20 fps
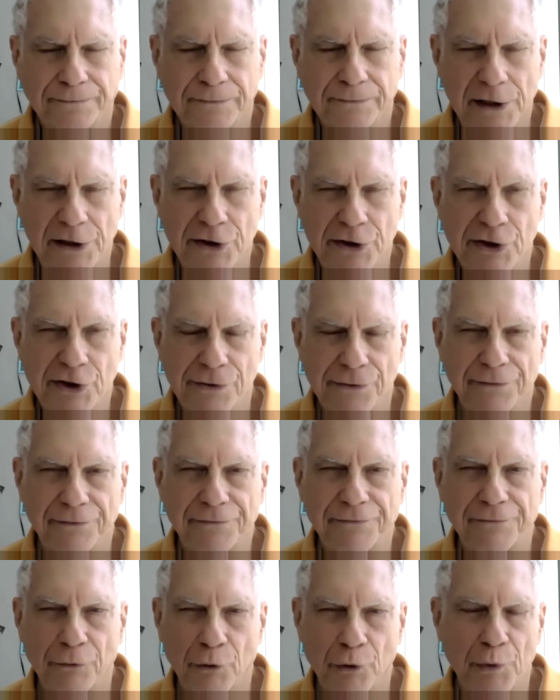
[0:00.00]
each of the
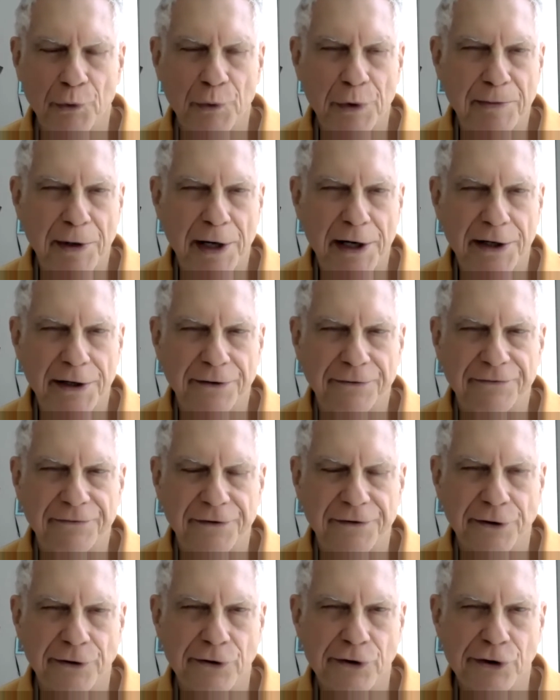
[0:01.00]
4 remaining
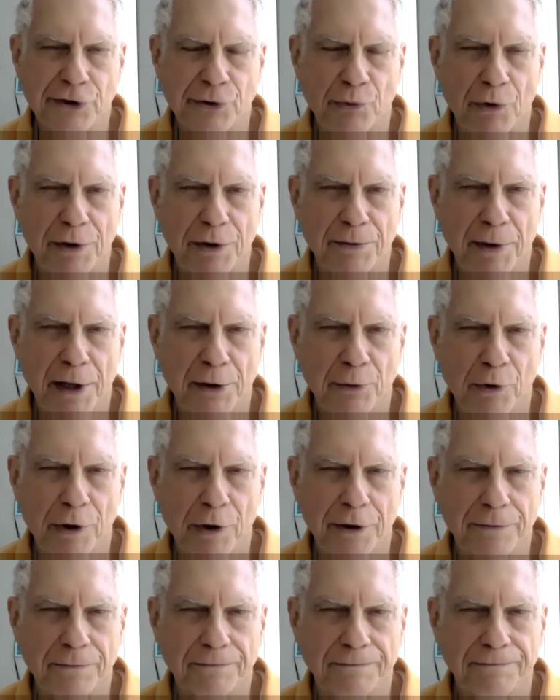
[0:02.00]
fingers, one by one.